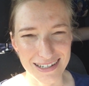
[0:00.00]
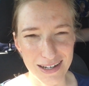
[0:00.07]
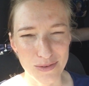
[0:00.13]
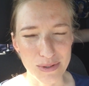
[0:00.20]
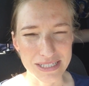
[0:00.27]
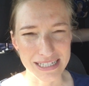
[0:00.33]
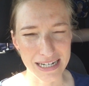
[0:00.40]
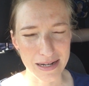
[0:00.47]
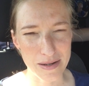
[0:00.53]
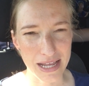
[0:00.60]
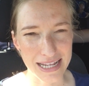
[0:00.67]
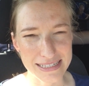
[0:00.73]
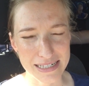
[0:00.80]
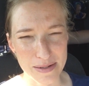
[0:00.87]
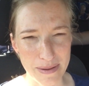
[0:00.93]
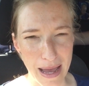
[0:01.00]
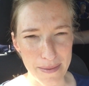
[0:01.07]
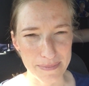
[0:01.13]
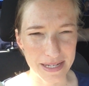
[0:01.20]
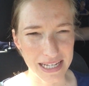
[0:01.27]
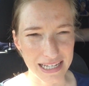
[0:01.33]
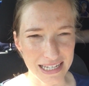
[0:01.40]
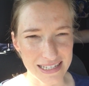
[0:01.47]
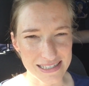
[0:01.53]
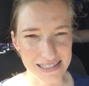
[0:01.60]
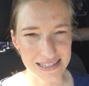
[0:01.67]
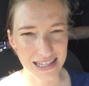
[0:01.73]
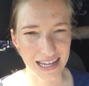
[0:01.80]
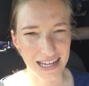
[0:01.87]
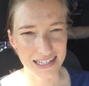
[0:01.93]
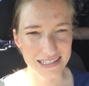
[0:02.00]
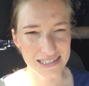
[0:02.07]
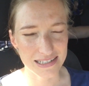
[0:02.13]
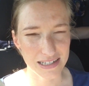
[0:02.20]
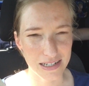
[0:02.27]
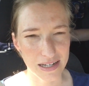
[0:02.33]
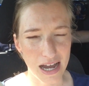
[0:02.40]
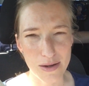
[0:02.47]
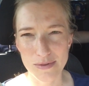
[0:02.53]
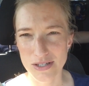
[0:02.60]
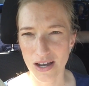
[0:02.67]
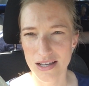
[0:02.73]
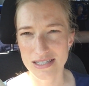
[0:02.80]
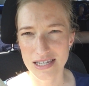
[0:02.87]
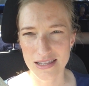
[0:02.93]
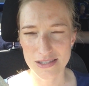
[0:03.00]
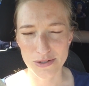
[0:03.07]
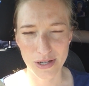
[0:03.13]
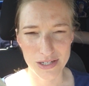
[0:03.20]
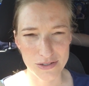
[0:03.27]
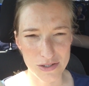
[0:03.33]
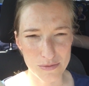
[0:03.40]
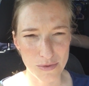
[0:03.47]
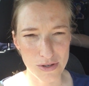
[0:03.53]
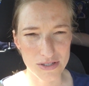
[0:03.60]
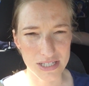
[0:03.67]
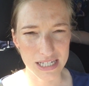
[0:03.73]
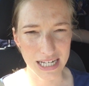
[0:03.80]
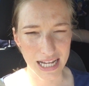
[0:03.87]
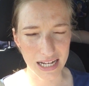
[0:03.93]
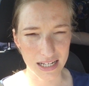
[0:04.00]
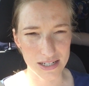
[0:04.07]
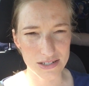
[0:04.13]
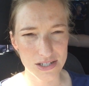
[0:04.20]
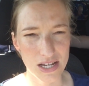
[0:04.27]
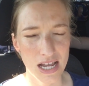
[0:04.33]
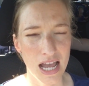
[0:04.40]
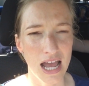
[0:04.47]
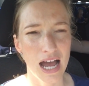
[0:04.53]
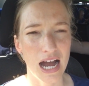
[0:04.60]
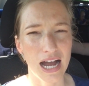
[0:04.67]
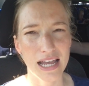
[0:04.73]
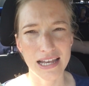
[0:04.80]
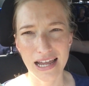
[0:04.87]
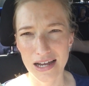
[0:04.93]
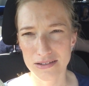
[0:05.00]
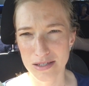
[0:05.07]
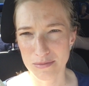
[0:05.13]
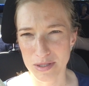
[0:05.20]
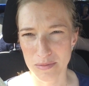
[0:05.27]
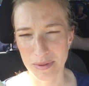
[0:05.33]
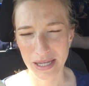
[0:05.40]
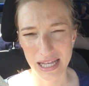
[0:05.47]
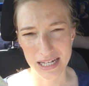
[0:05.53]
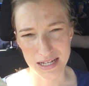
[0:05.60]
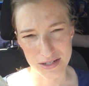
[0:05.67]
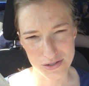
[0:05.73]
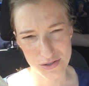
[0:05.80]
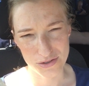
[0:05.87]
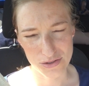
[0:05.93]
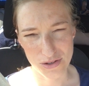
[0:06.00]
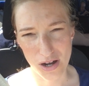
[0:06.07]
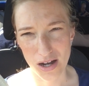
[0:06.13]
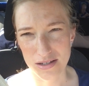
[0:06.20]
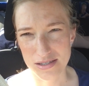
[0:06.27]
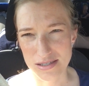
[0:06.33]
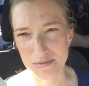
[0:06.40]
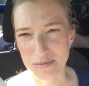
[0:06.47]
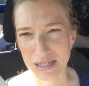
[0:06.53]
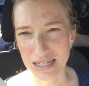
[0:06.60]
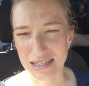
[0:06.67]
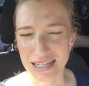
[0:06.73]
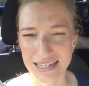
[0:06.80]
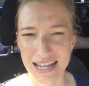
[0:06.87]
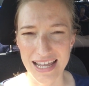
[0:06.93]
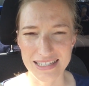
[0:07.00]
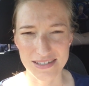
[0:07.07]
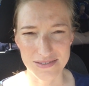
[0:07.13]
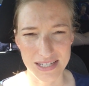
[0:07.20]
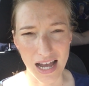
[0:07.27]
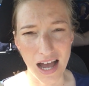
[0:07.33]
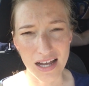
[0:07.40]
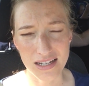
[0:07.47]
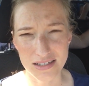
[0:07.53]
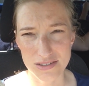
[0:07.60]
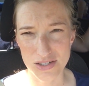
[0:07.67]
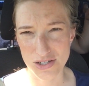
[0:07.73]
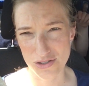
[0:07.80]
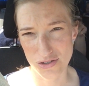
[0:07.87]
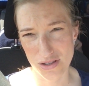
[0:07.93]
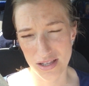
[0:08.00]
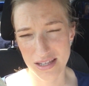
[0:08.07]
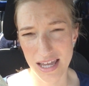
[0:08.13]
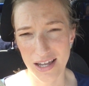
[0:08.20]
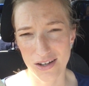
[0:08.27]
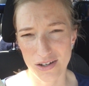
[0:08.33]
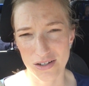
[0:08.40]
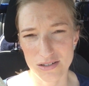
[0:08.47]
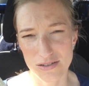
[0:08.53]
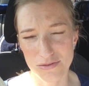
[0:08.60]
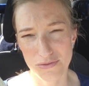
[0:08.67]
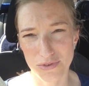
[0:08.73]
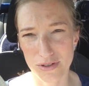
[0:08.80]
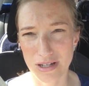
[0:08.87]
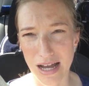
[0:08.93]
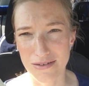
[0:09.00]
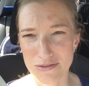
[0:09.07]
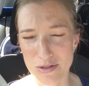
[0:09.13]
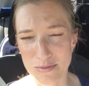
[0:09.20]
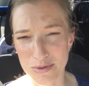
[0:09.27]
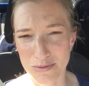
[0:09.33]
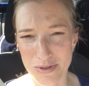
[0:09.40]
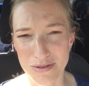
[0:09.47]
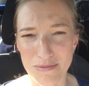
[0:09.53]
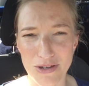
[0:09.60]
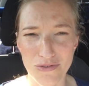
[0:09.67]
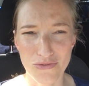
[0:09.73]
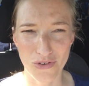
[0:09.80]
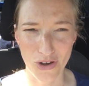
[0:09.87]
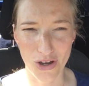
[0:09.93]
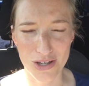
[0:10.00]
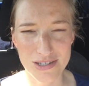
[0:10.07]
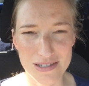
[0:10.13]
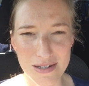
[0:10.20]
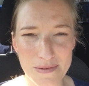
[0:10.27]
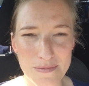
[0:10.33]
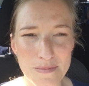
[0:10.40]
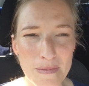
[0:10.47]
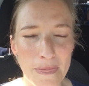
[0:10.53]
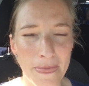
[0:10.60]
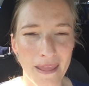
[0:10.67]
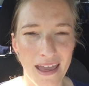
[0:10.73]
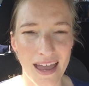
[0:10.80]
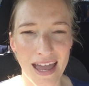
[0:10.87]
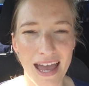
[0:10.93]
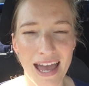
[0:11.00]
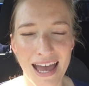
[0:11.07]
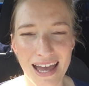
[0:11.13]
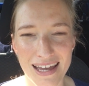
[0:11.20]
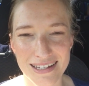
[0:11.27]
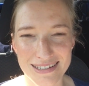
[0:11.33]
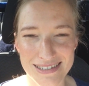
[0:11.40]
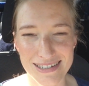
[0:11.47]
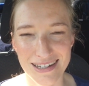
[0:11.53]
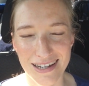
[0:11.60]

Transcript: What ended up happening is that I was asking these questions mostly in English. I allowed them in the beginning to answer me in their native tongue, just so that they could feel comfortable with me first. And